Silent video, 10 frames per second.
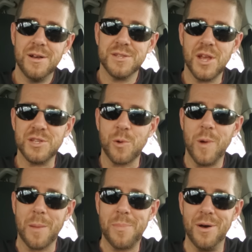So here's a
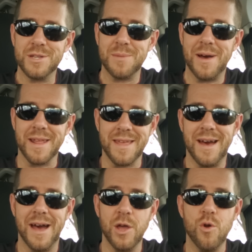quick post about a
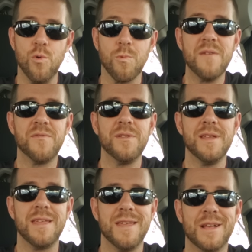guy who
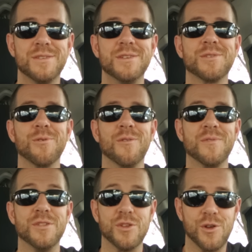rightfully kicks his
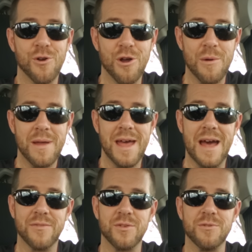girlfriend to the curb
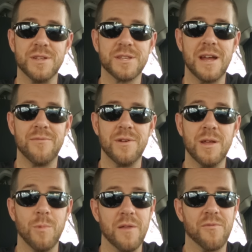after
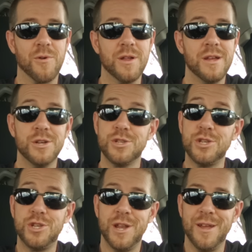discovering, wait for it,
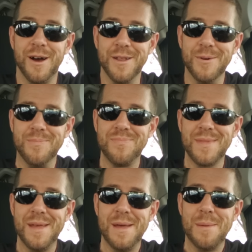she's cheating on him.
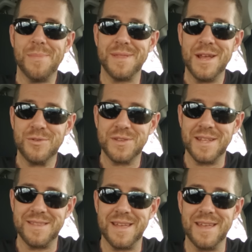But the
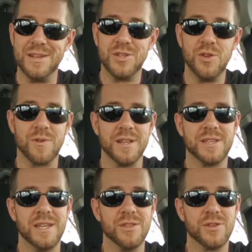interesting thing is, you're going to
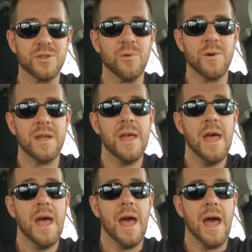see in this story
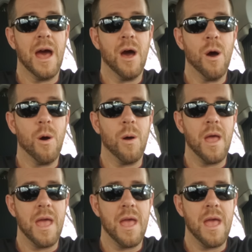how